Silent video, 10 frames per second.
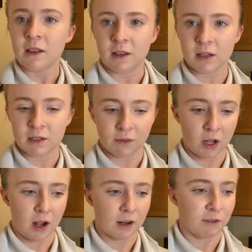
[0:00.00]
this
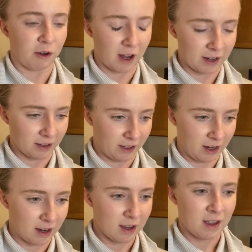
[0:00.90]
vlog,
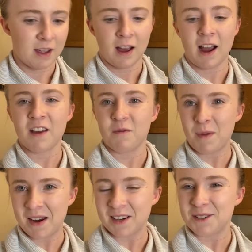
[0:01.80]
finally. I've
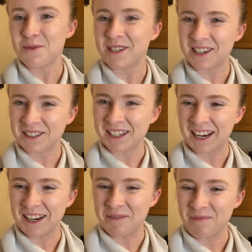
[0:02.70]
made it to a dinner
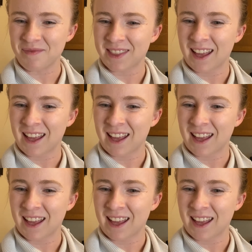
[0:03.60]
time.